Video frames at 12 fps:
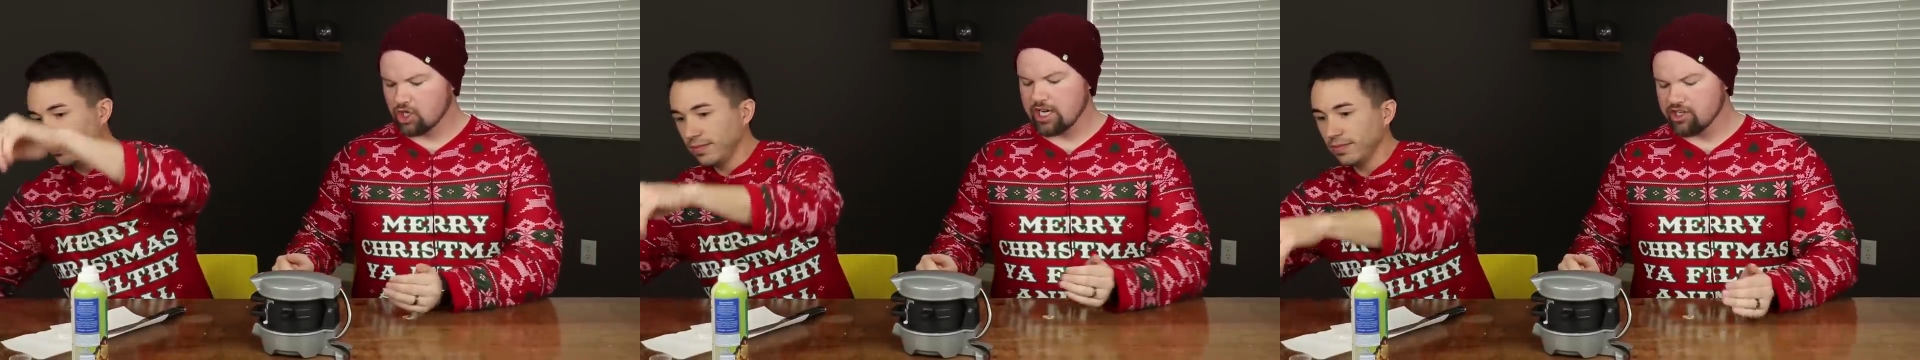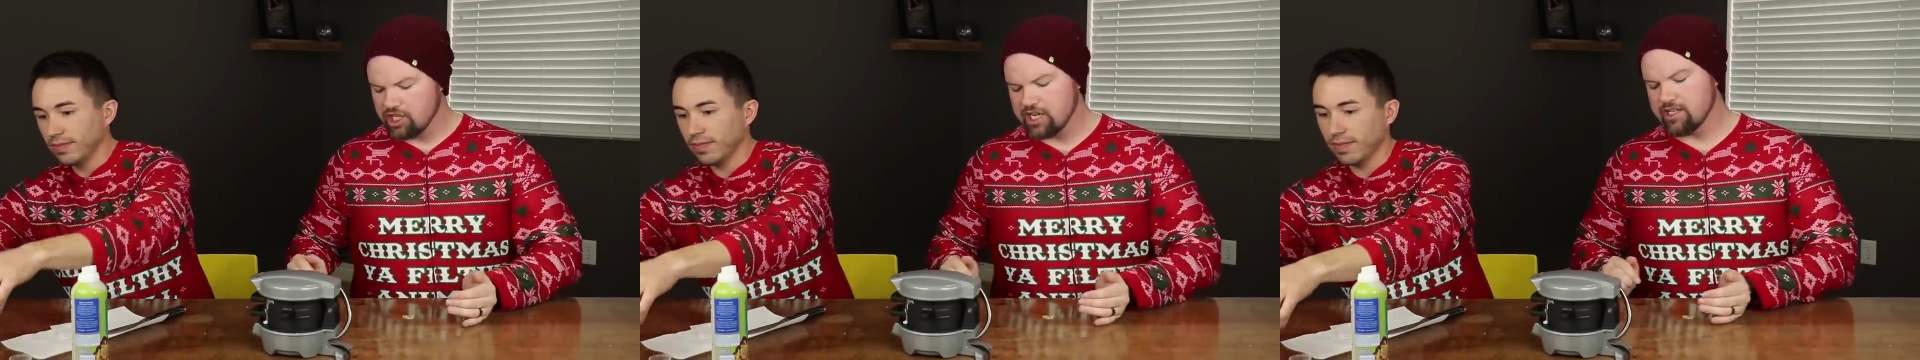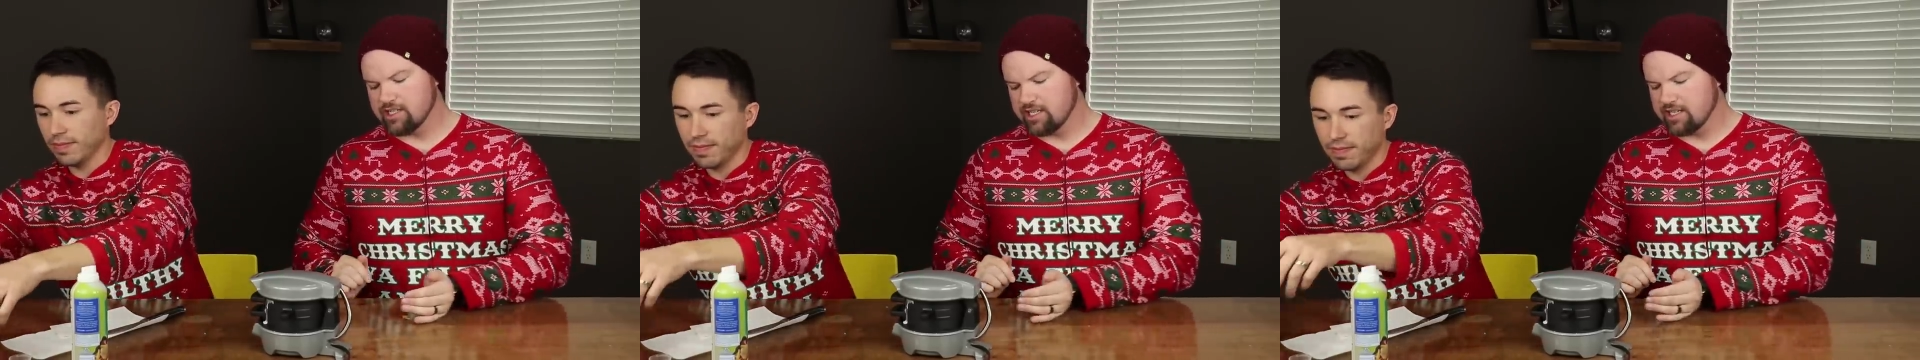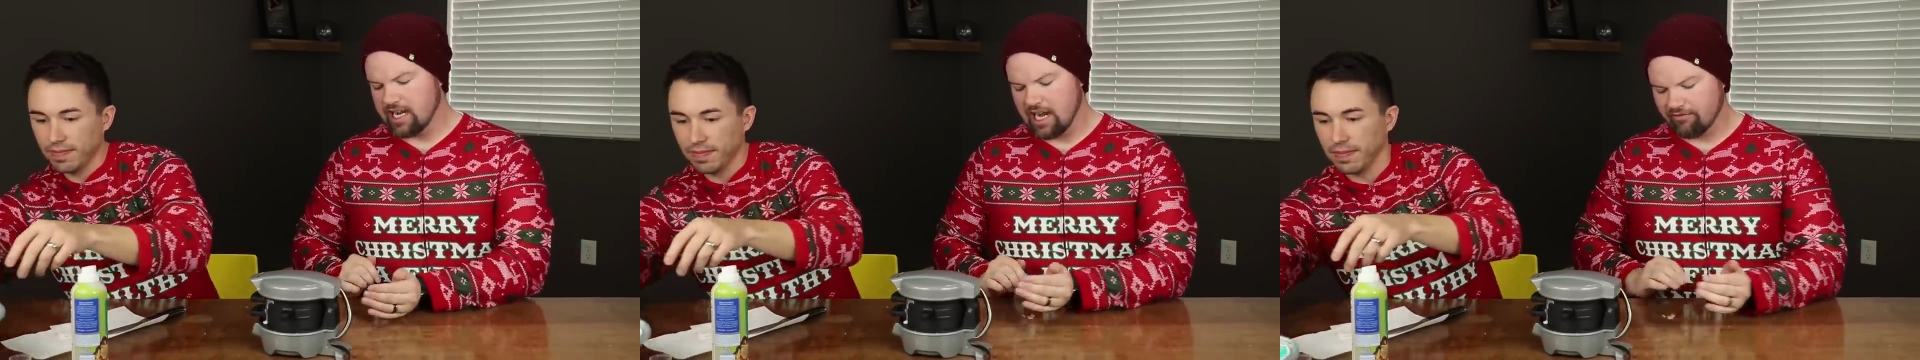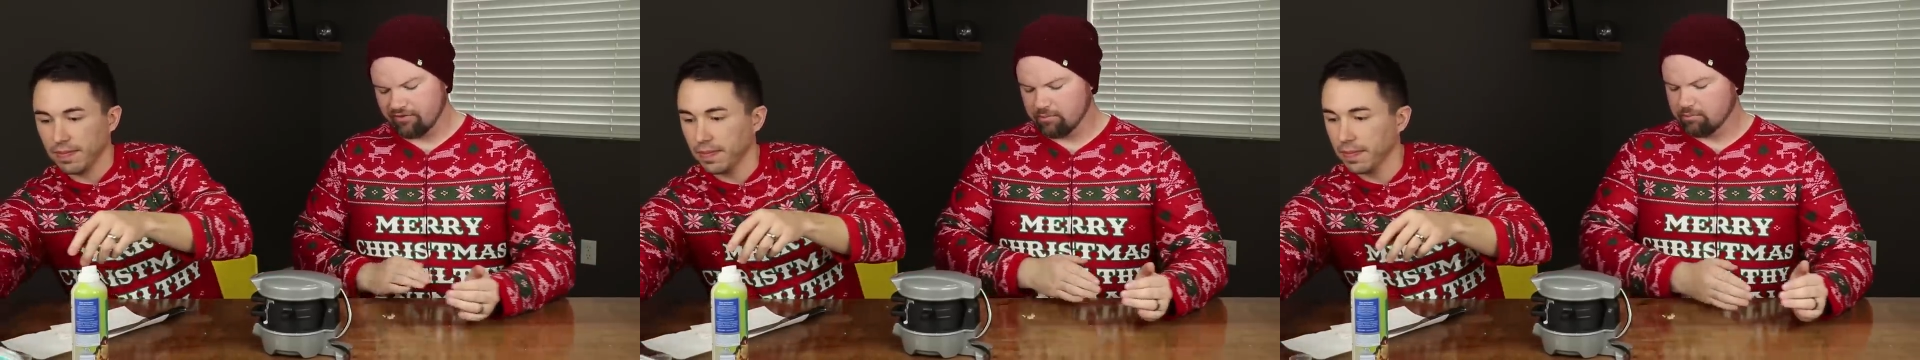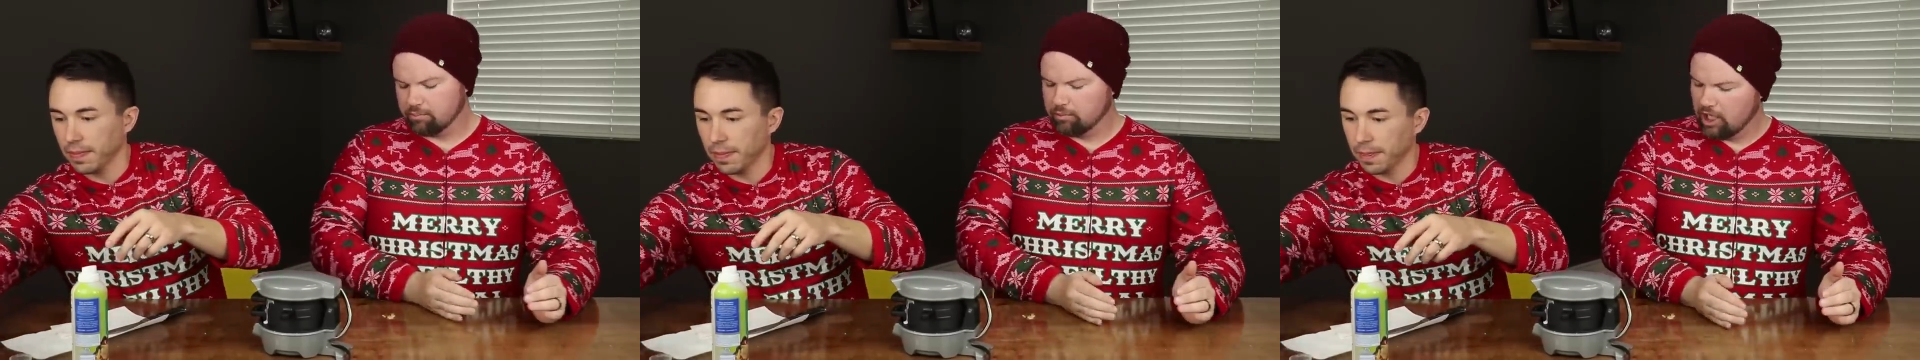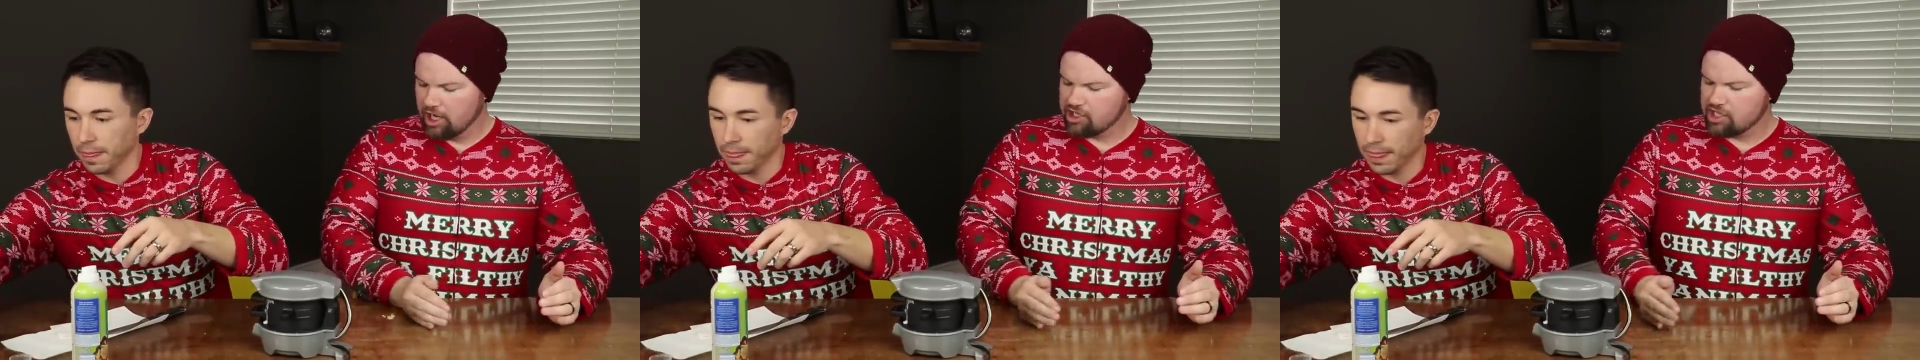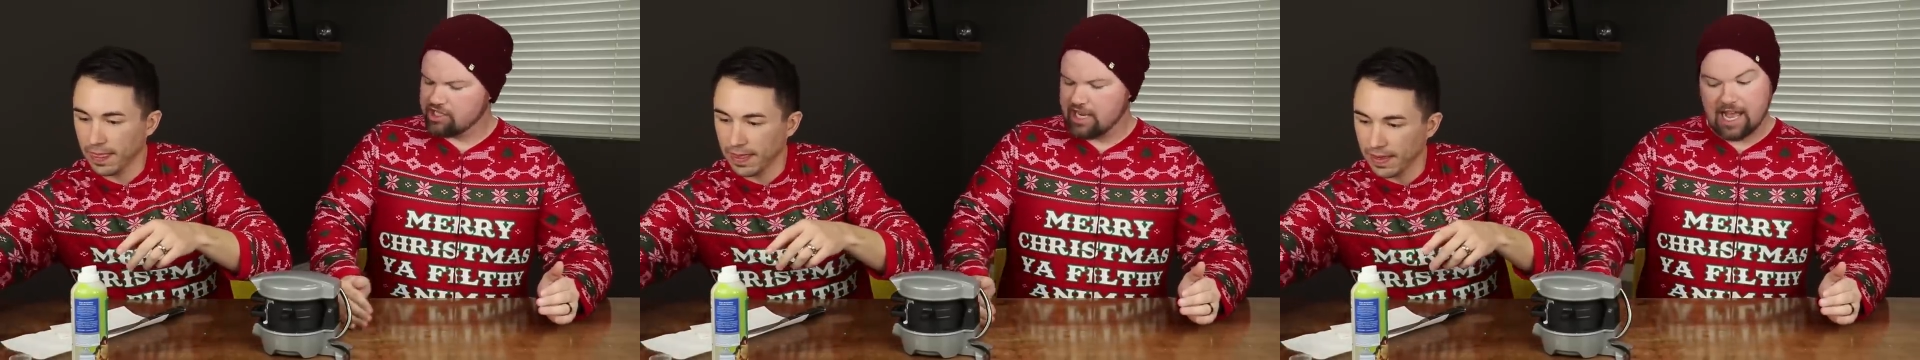Speaker 1: string cheese that he's gonna have for lunch
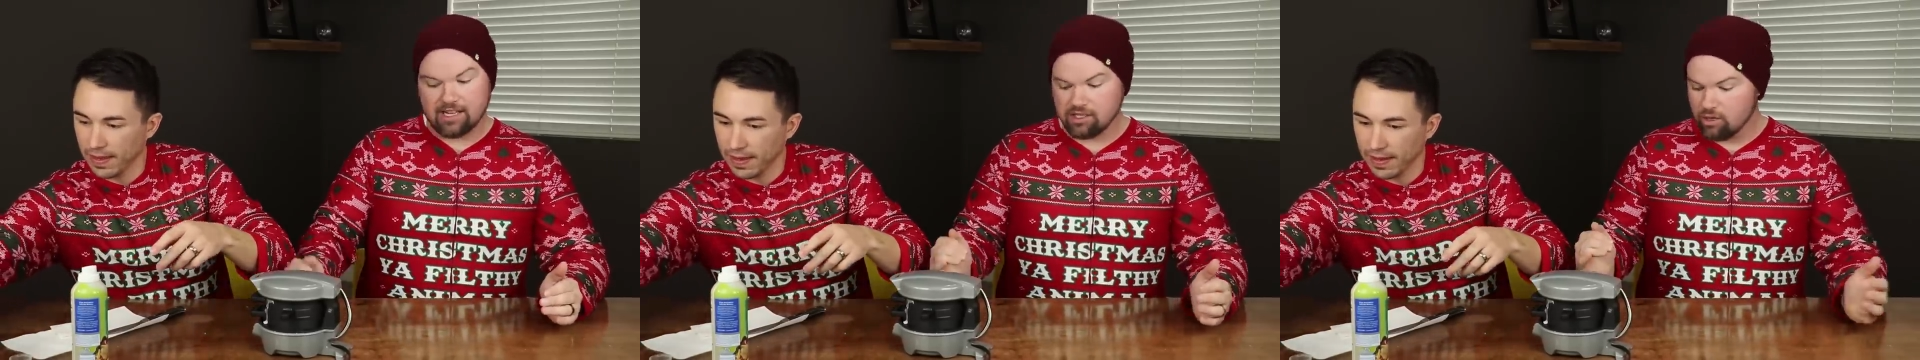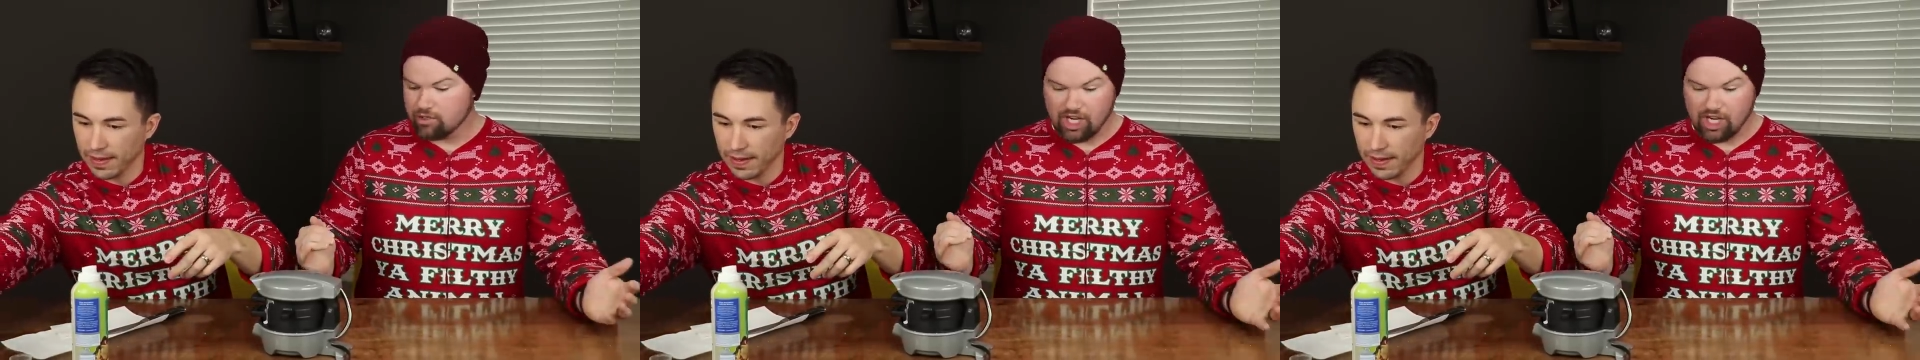because he has no